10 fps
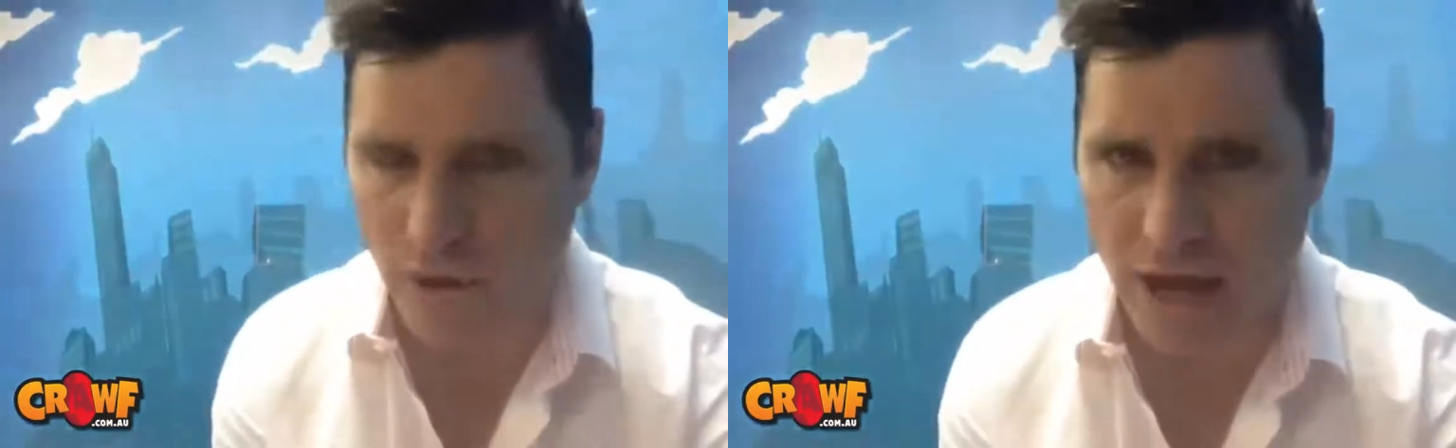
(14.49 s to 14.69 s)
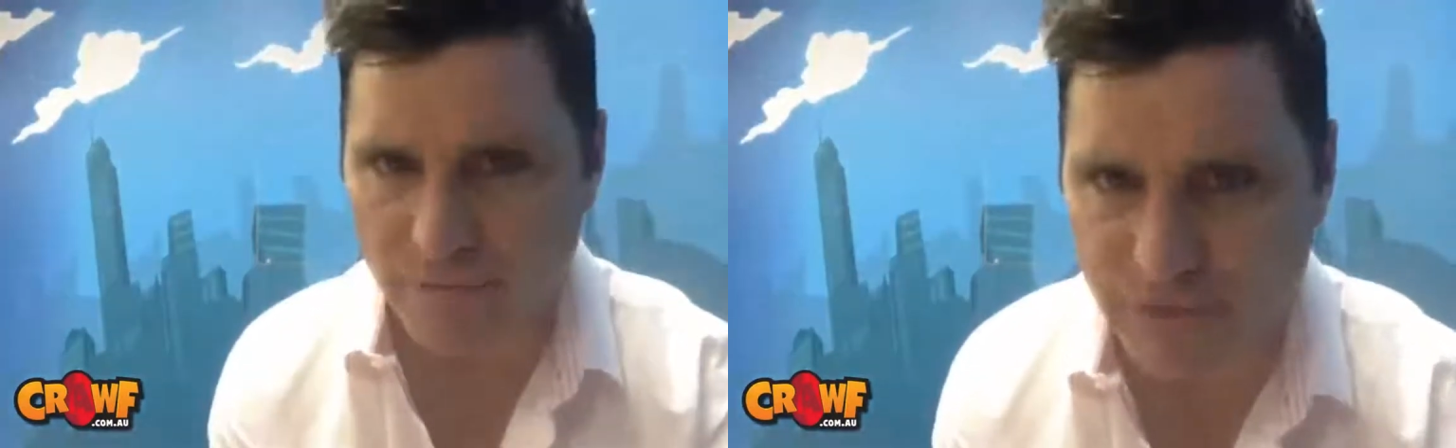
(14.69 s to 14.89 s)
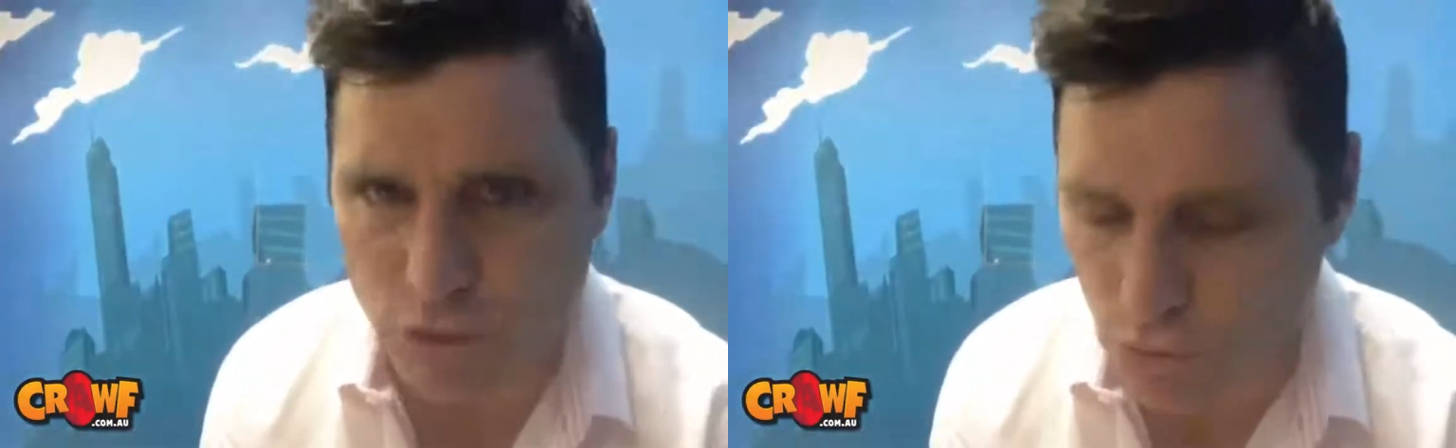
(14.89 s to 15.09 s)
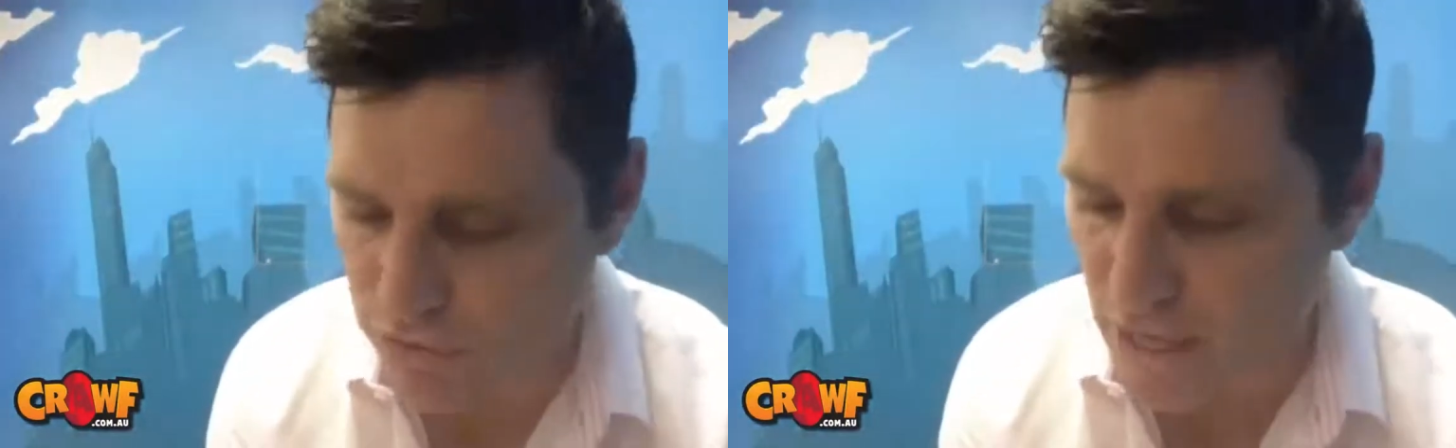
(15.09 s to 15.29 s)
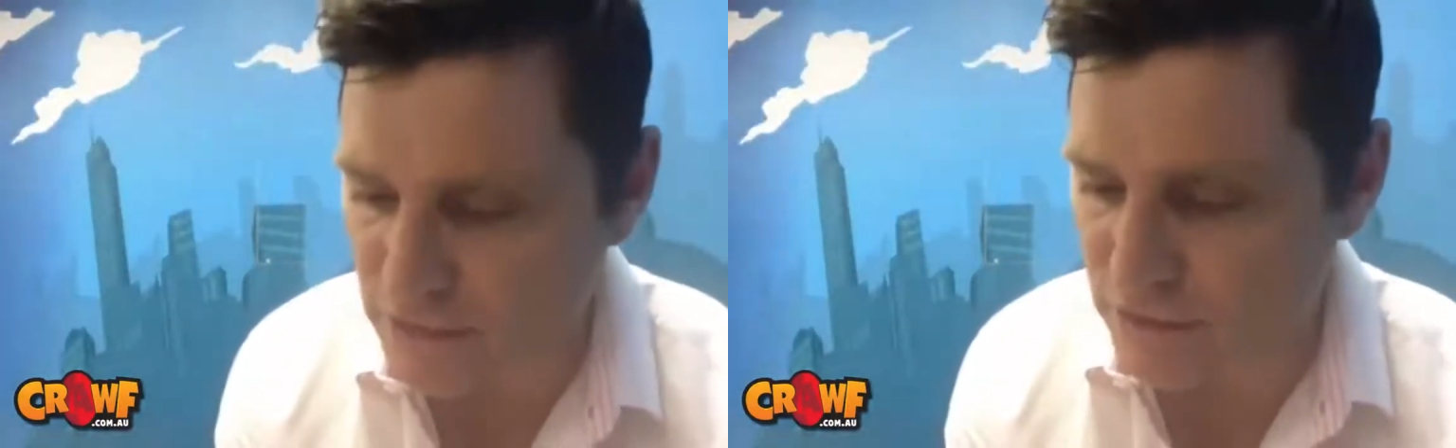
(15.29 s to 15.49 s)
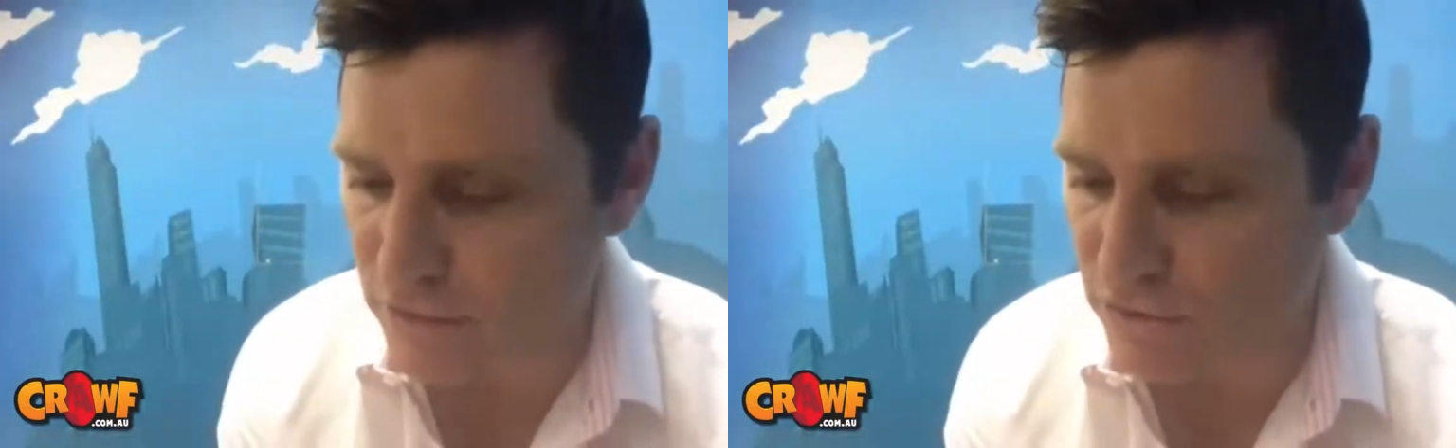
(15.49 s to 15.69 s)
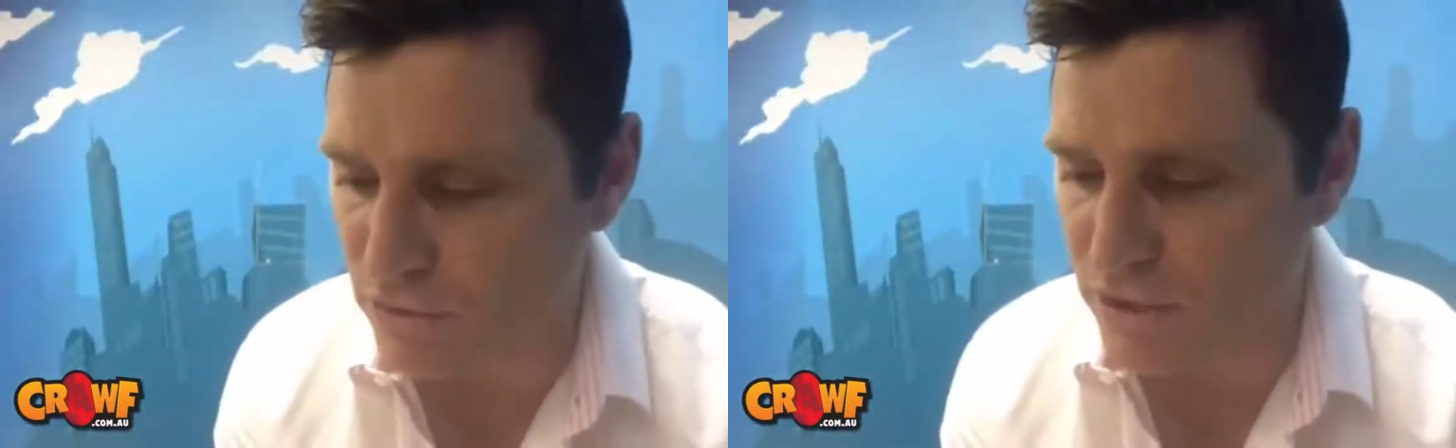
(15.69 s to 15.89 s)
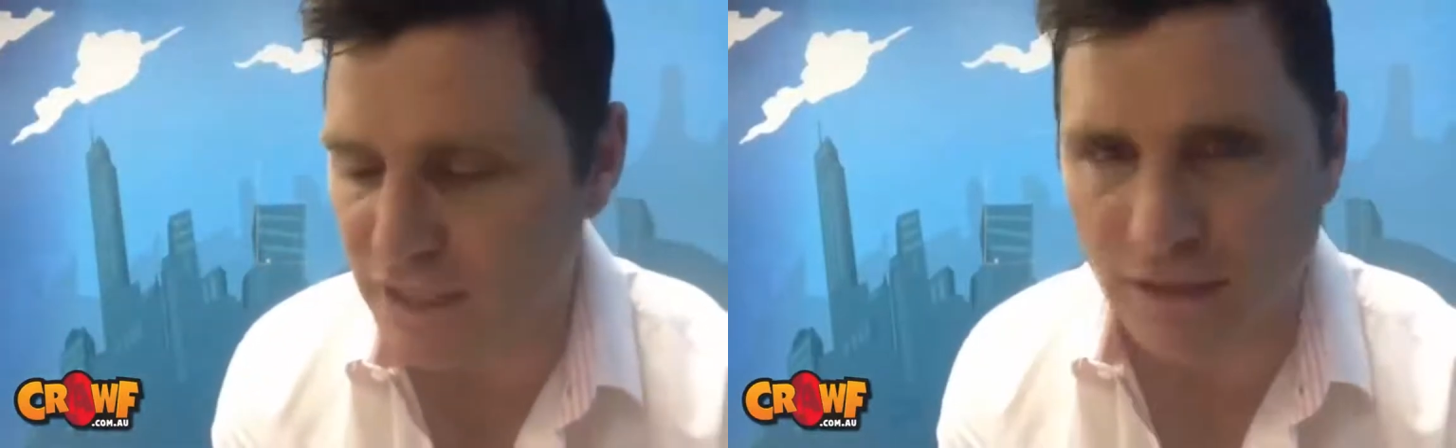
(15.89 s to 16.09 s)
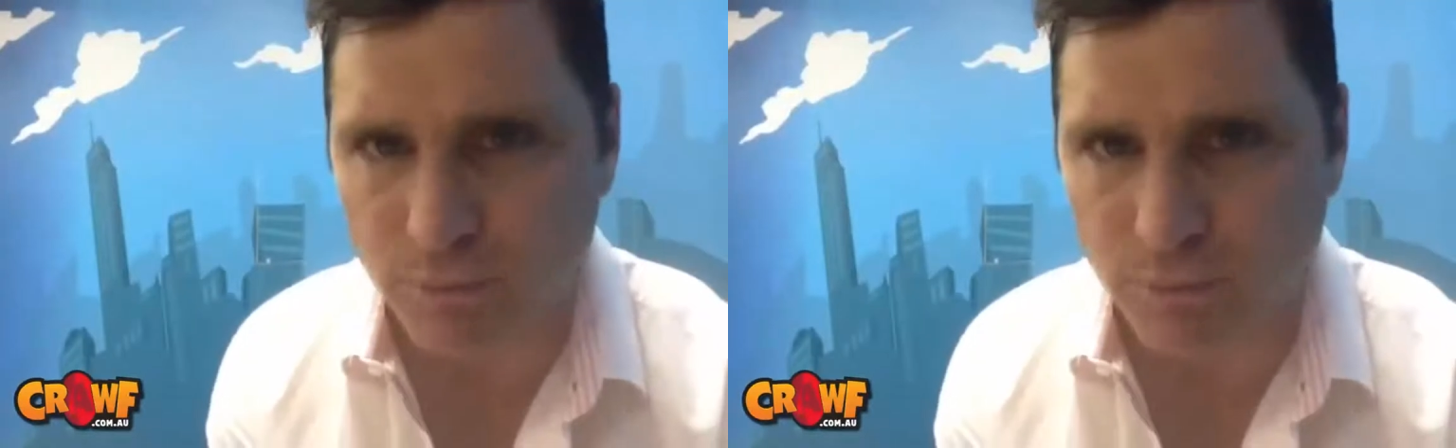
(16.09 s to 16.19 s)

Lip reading: round for 2013,